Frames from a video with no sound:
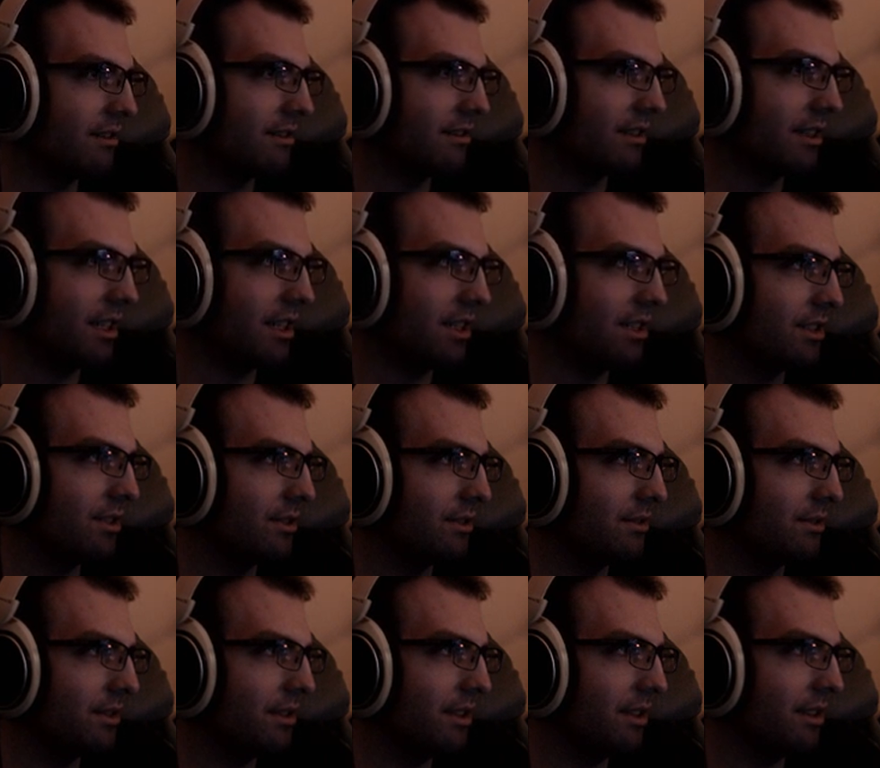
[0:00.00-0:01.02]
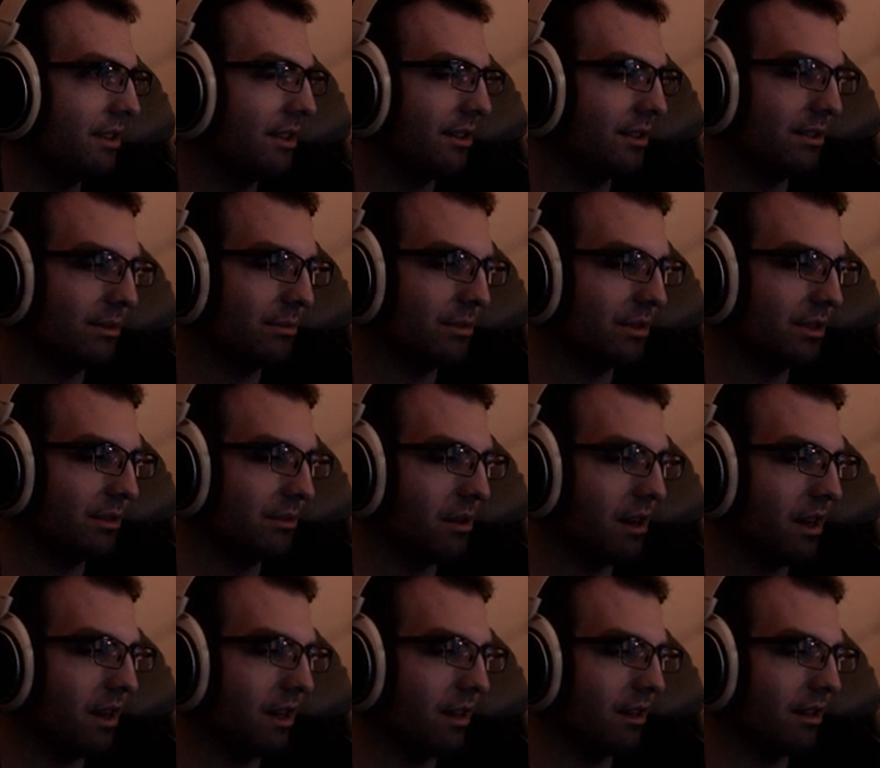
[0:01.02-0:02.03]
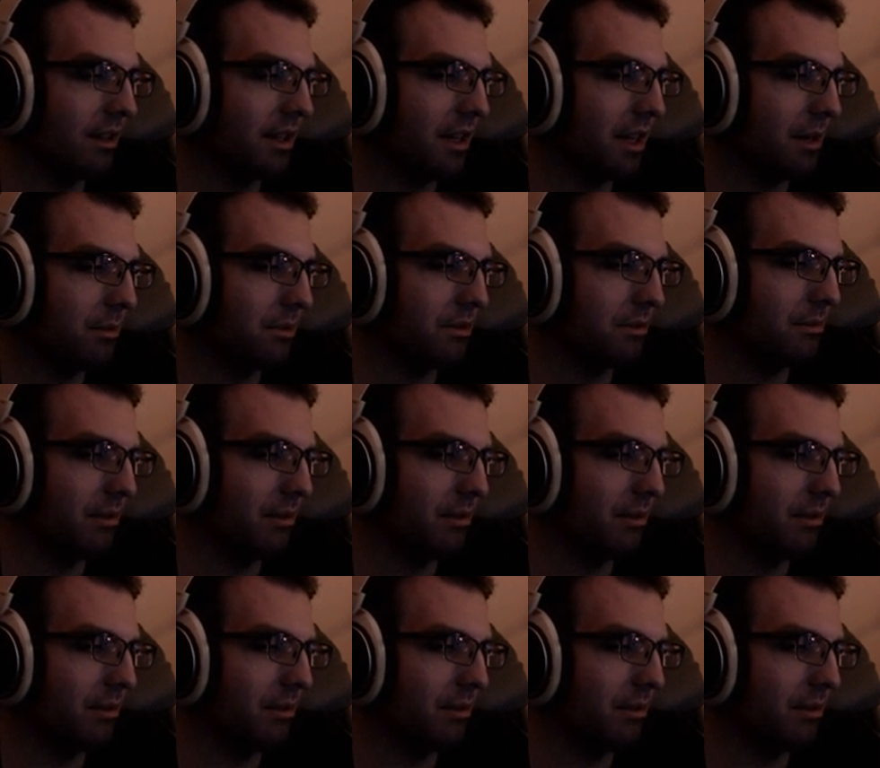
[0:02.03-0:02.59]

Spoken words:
goddess of fertility or some shit riding on a camel's